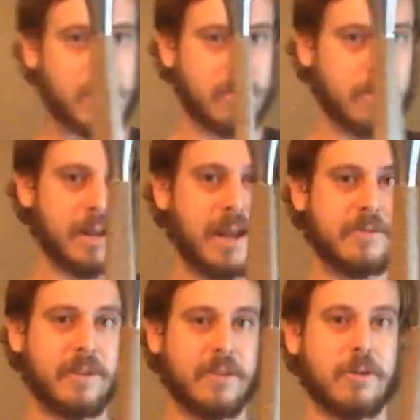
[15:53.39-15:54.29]
the
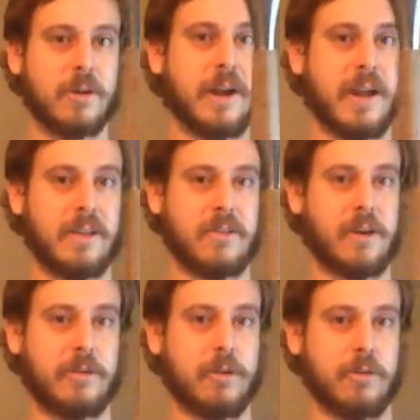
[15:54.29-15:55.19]
Blackfencer at
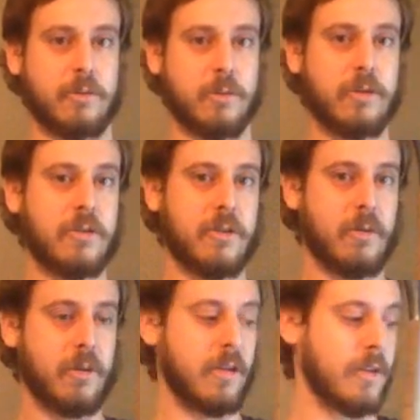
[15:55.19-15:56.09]
South Coast Swords
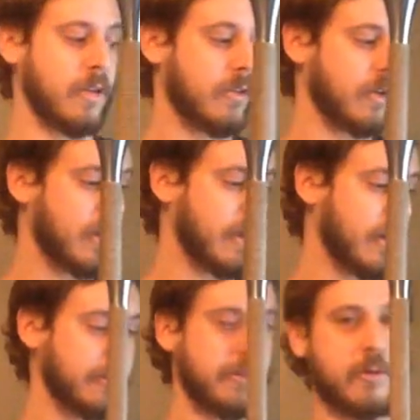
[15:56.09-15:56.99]
is
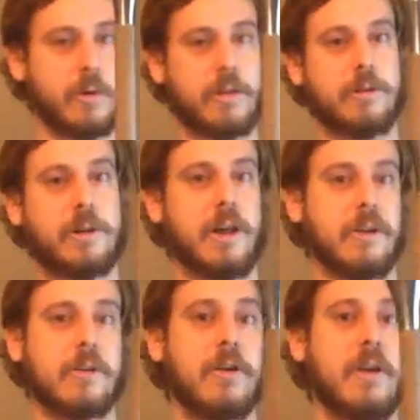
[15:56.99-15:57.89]

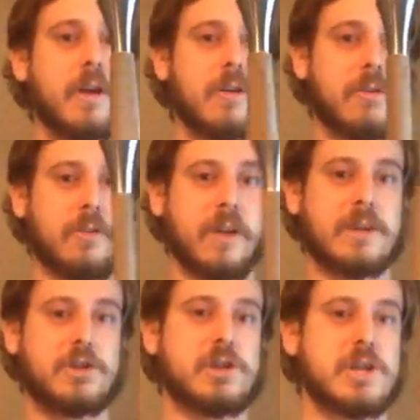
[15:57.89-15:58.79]
$143. So it's
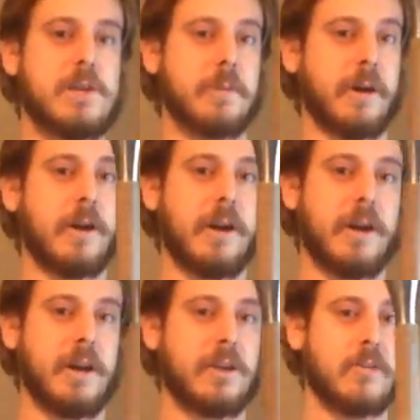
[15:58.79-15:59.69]
actually cheaper,
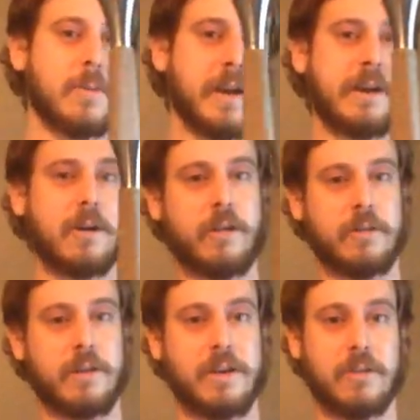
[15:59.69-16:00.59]
despite all
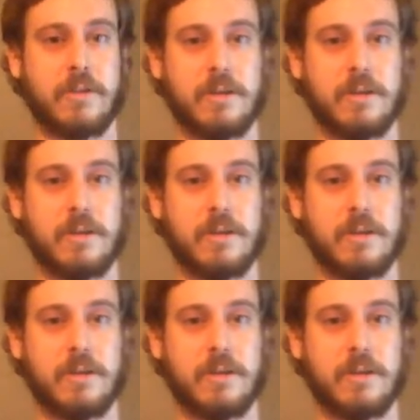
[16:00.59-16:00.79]
these